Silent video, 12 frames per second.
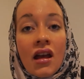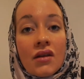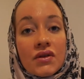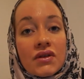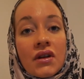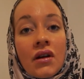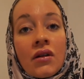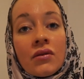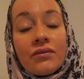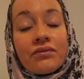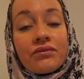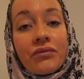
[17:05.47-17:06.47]
So
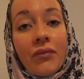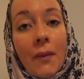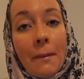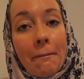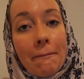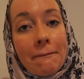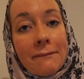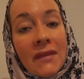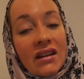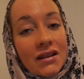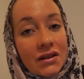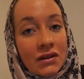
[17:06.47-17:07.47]

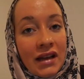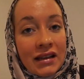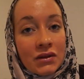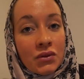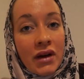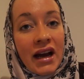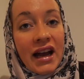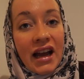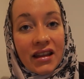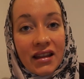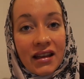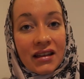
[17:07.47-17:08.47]
that's why I
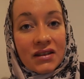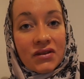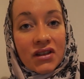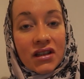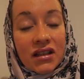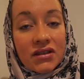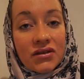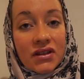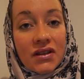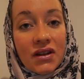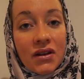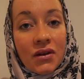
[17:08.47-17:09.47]
think it's very
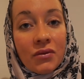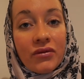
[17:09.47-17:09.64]
interesting, you know,